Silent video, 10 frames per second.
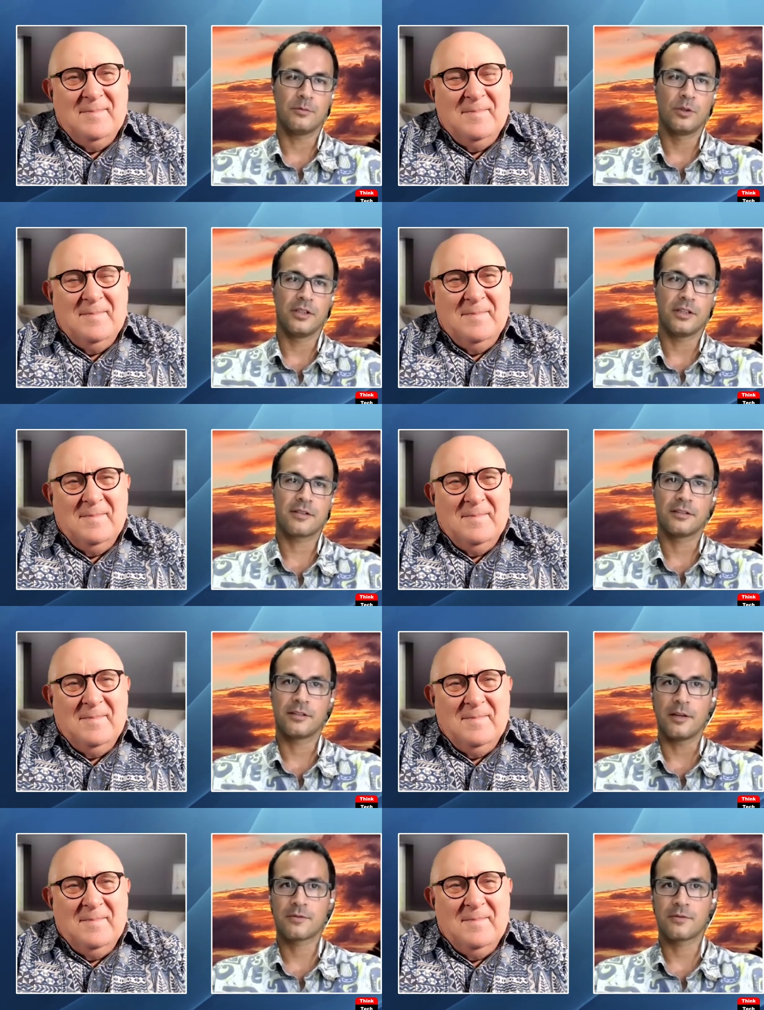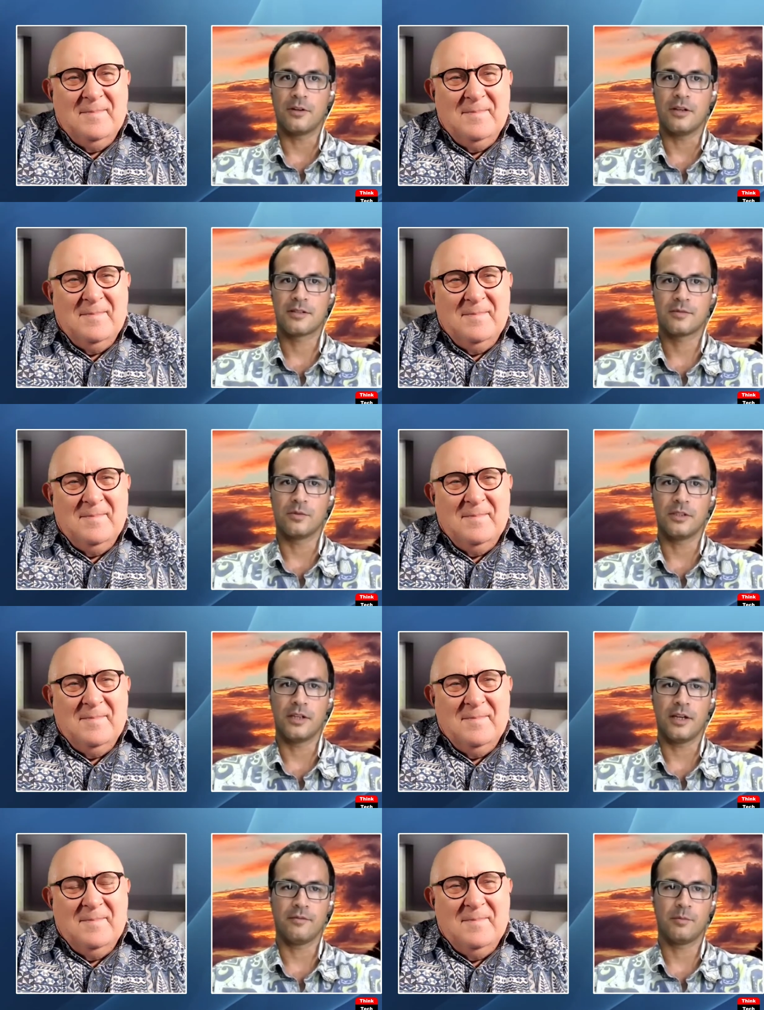Speaker 1: really exciting times for us. We
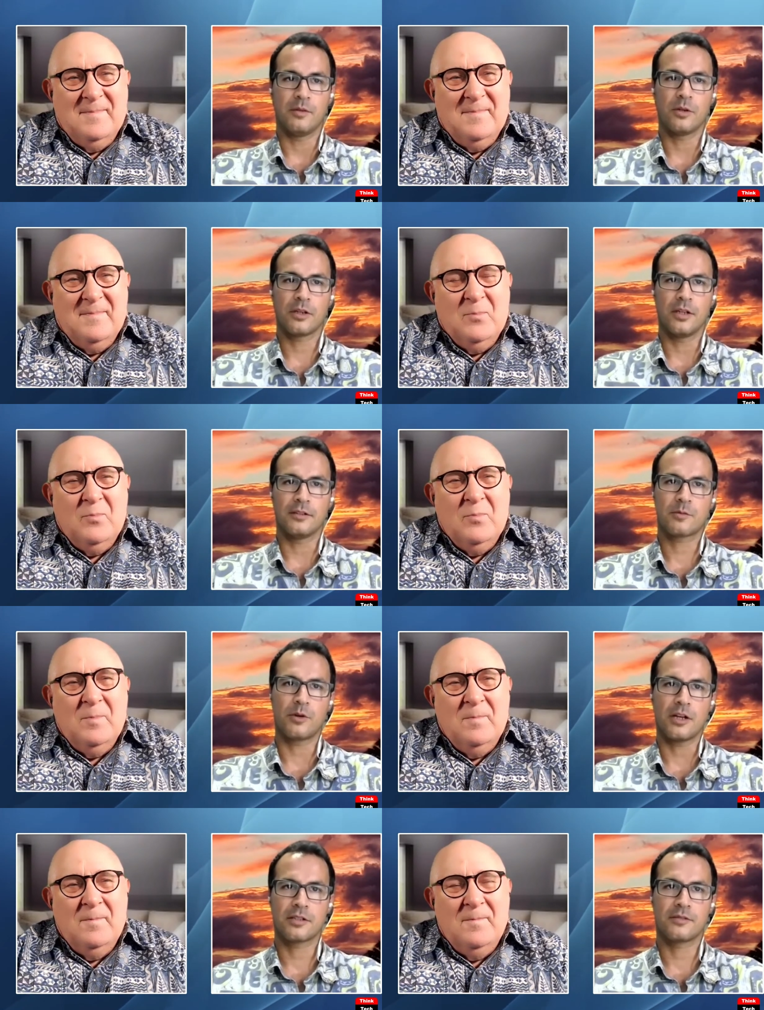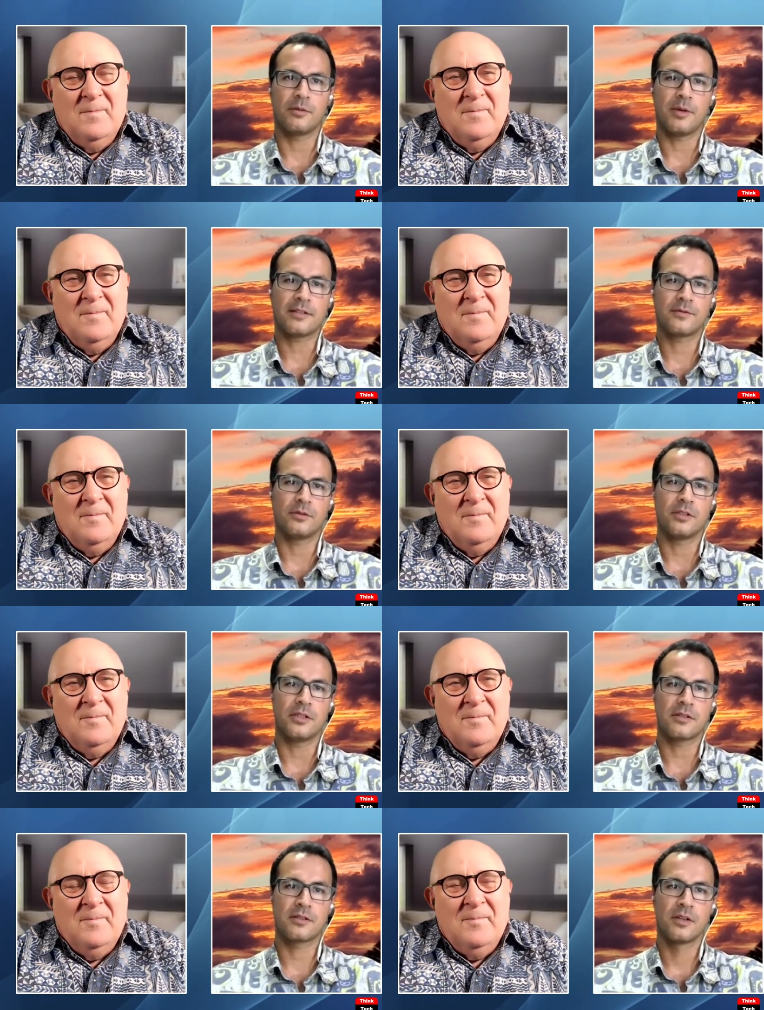have been working on this project for the past few years.